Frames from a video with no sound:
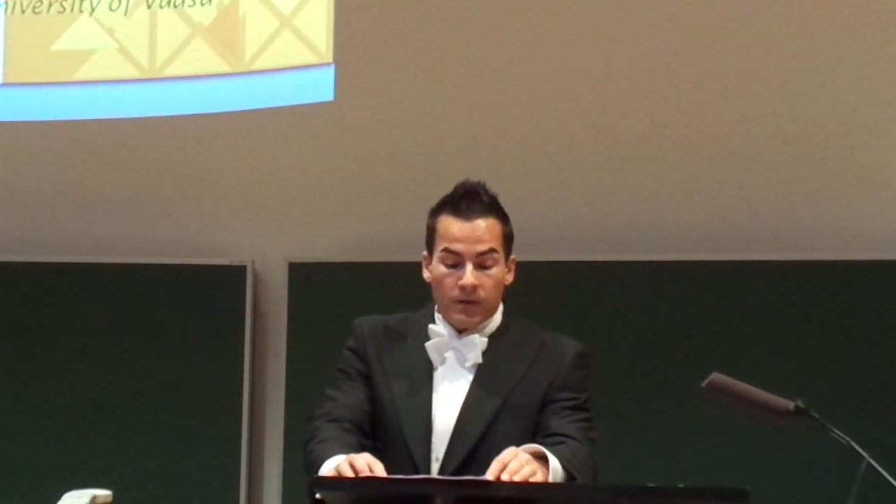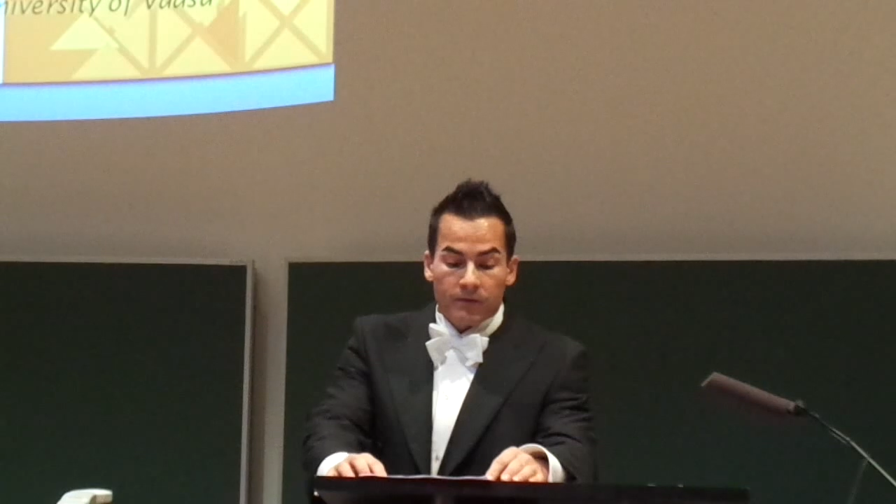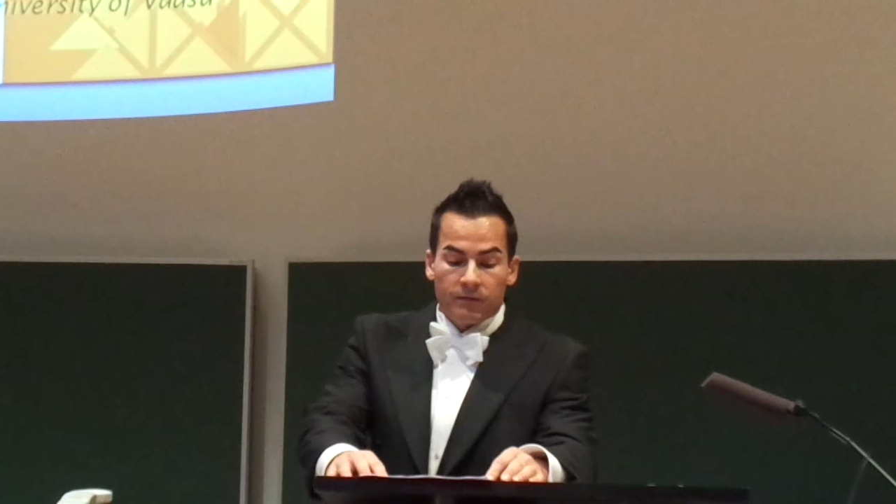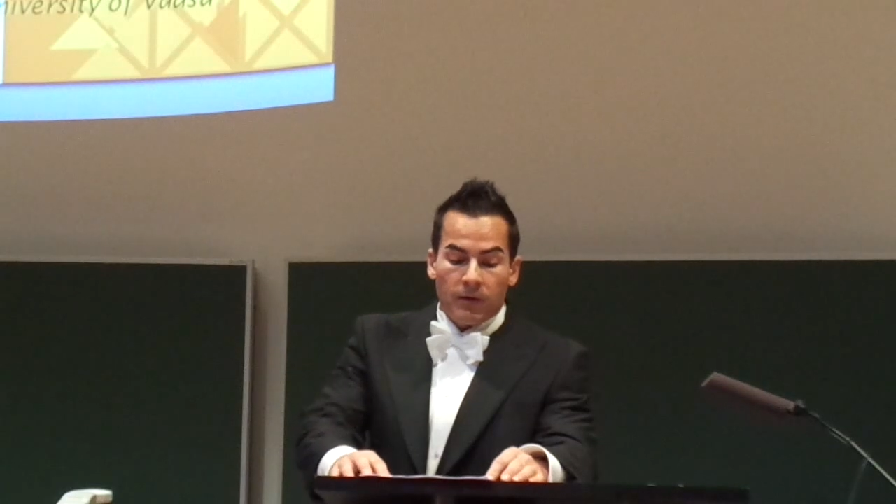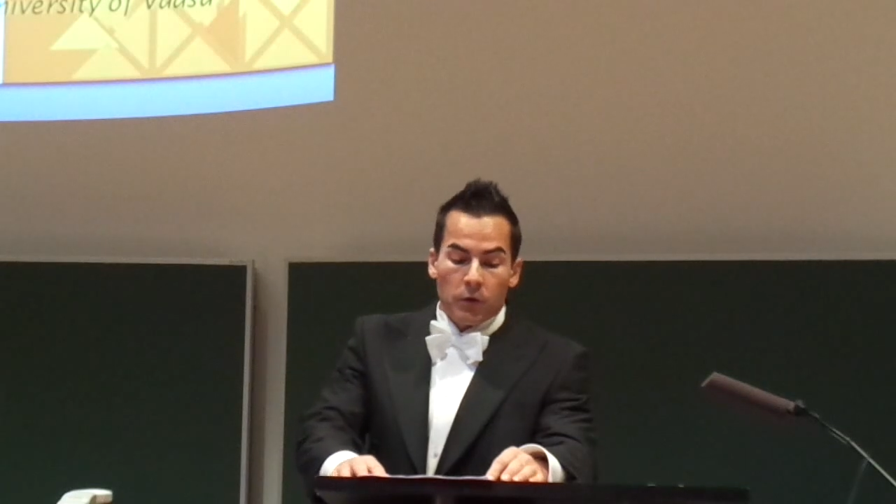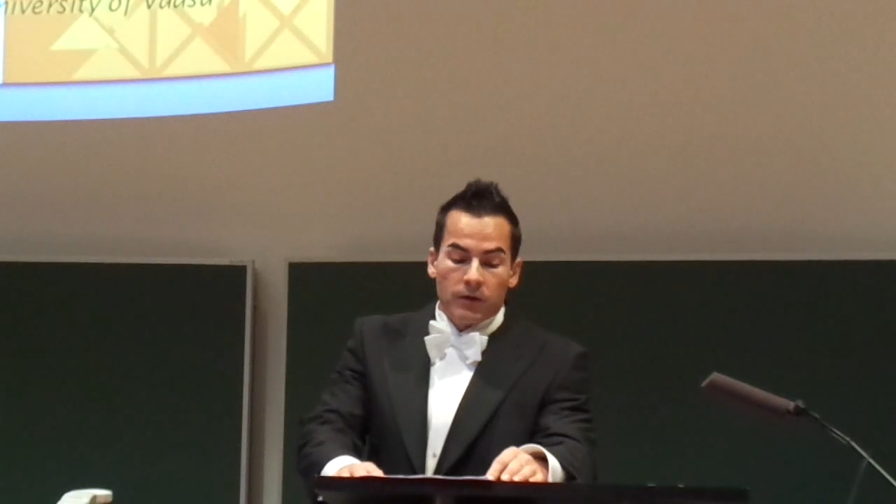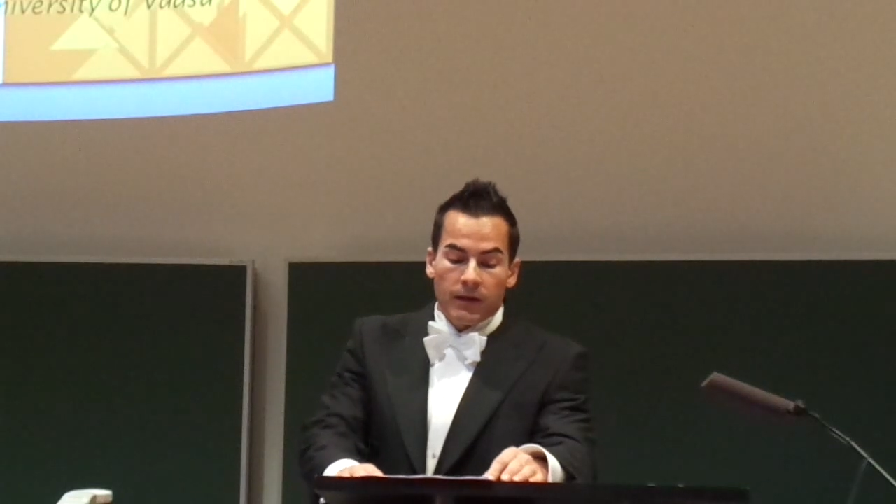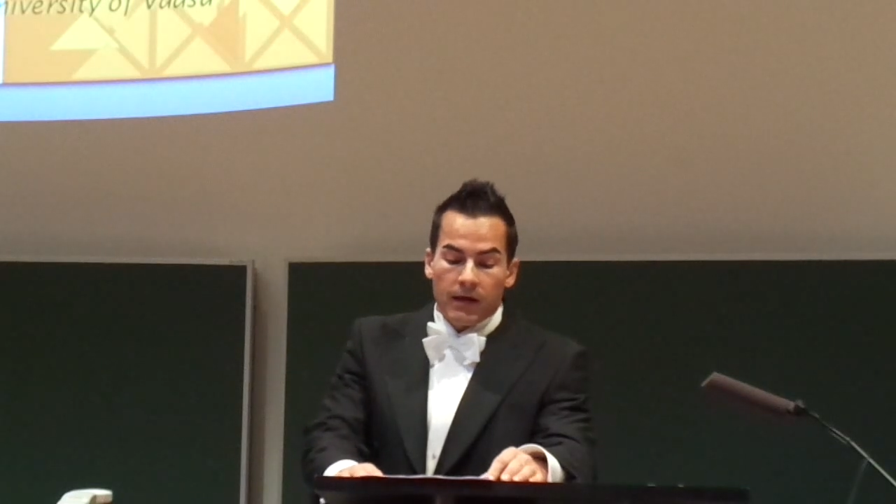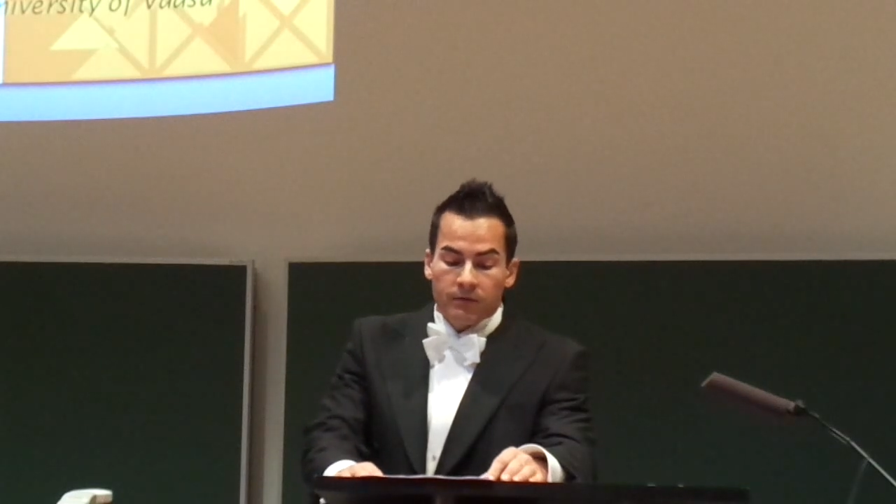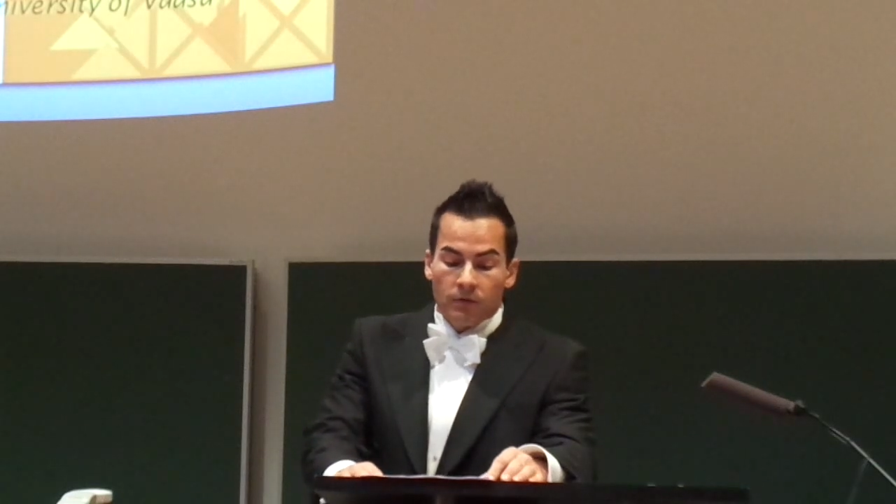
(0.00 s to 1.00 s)
as a special
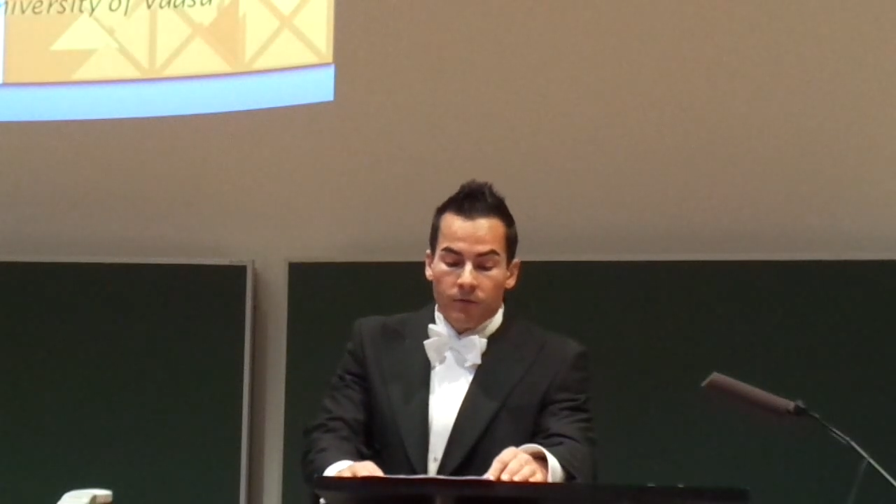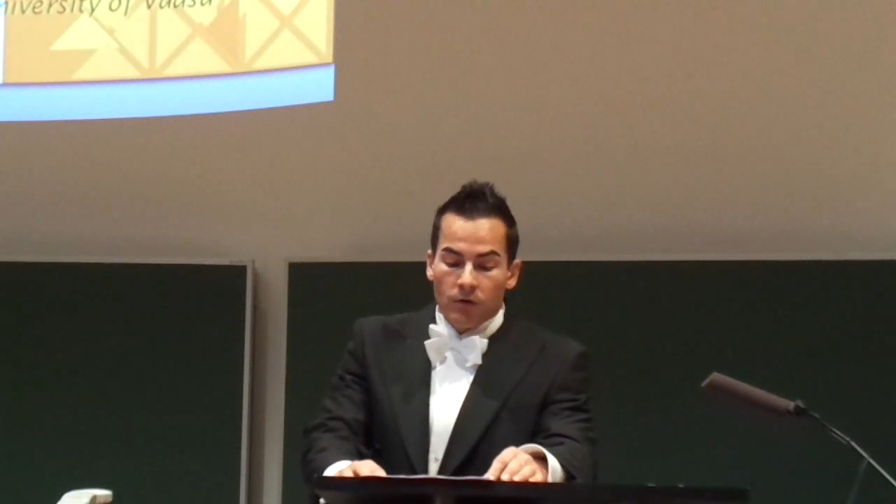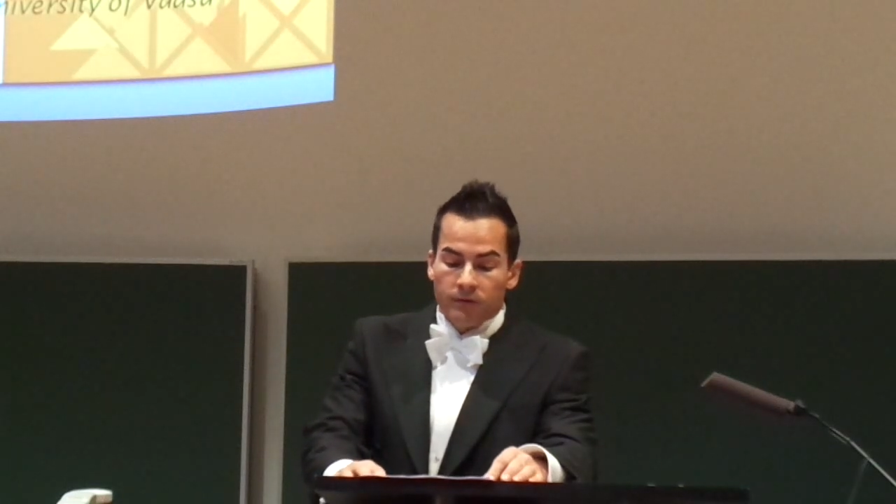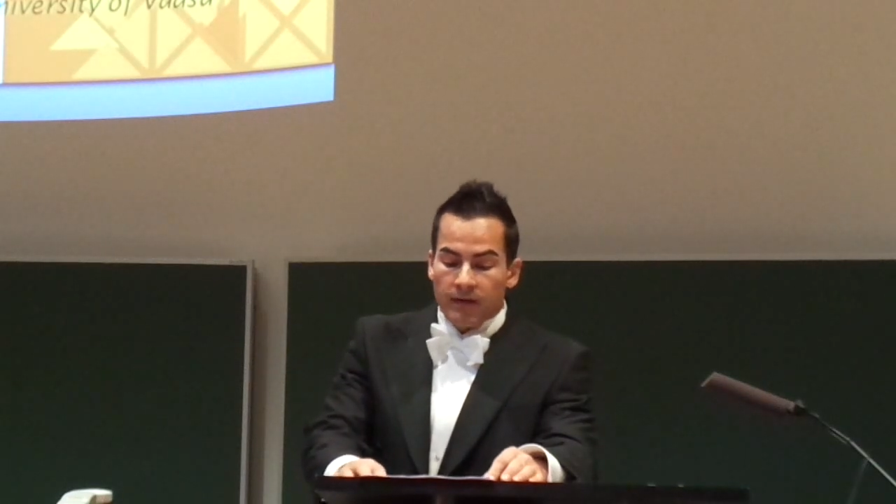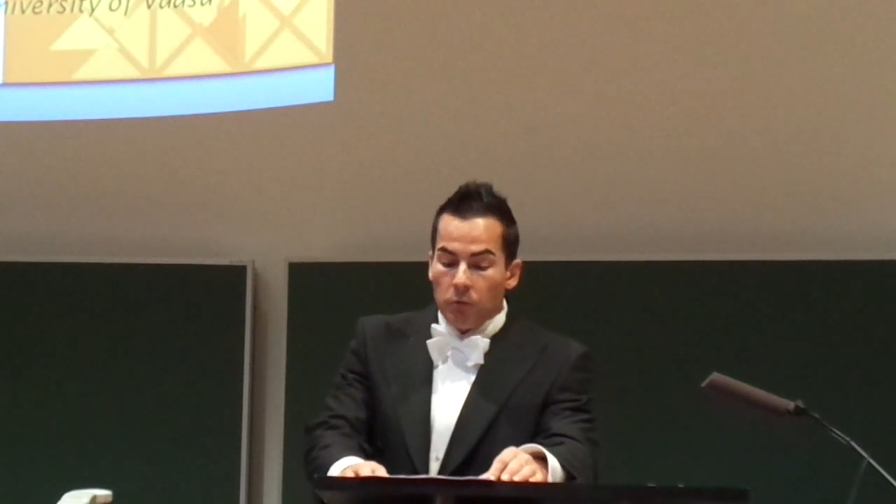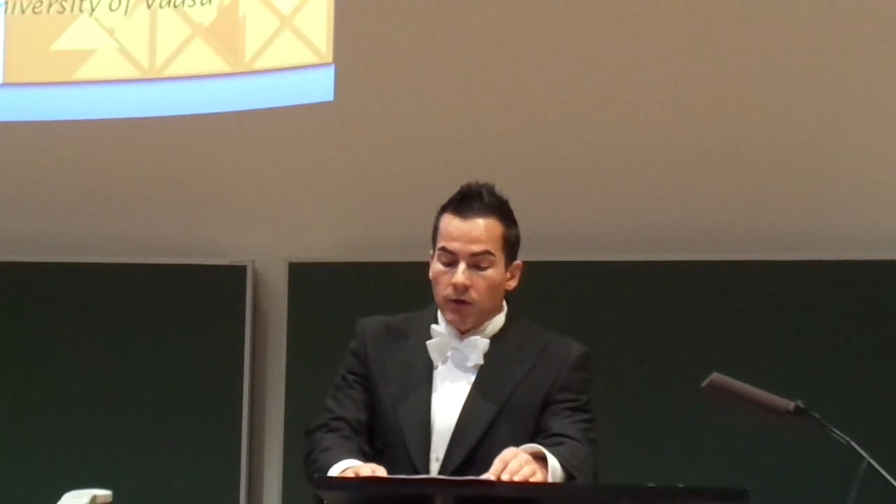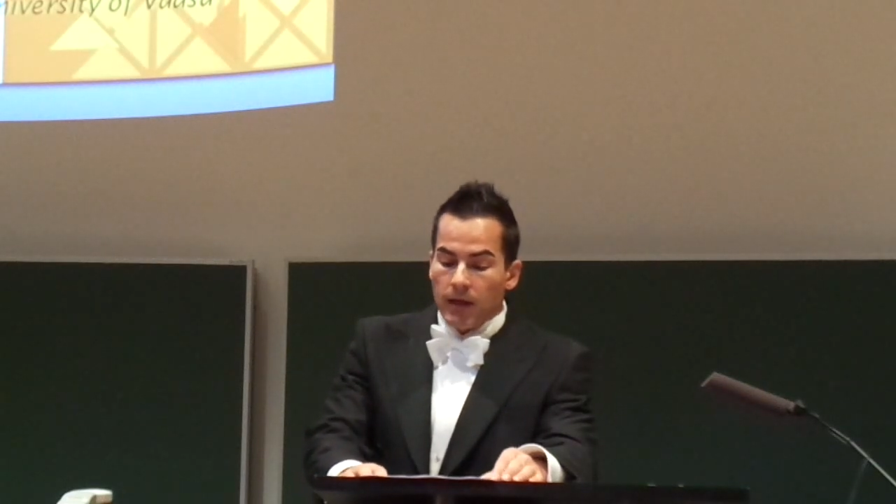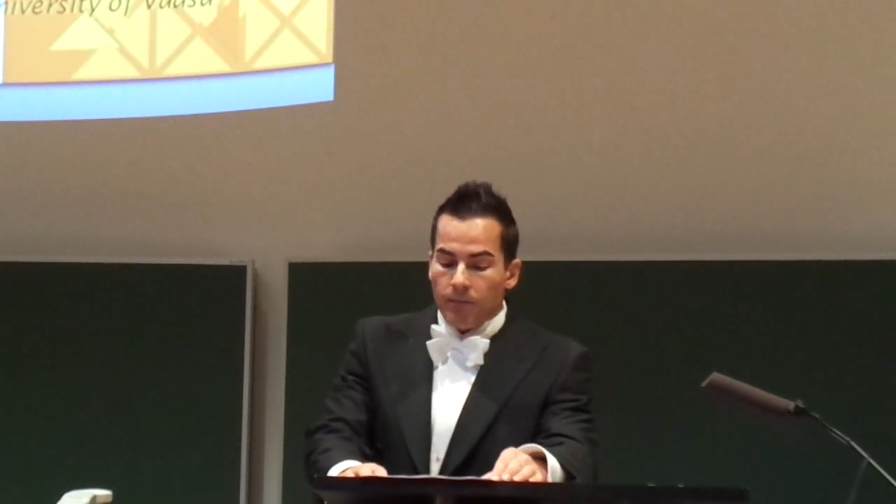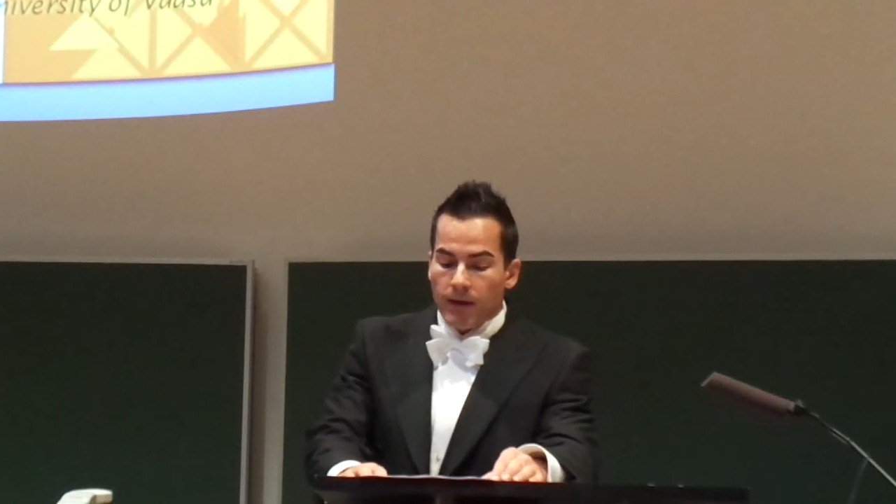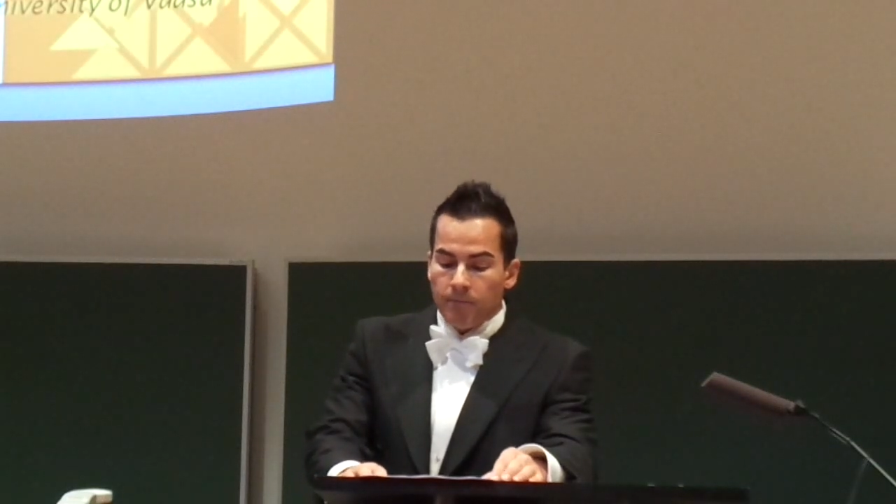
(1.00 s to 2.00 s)
case of the consumption
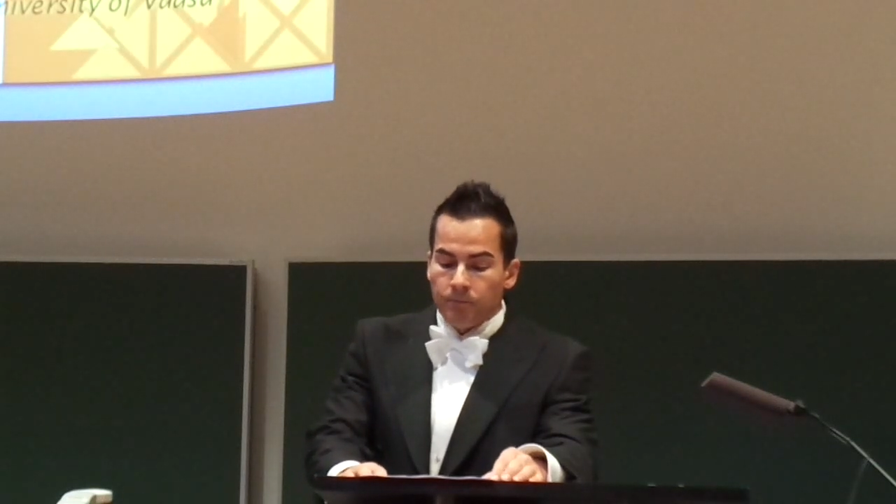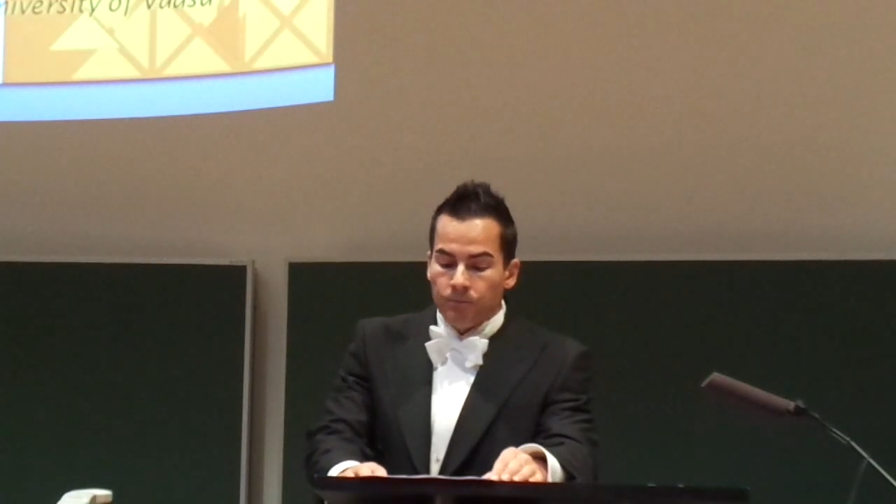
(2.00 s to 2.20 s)
CAP-M,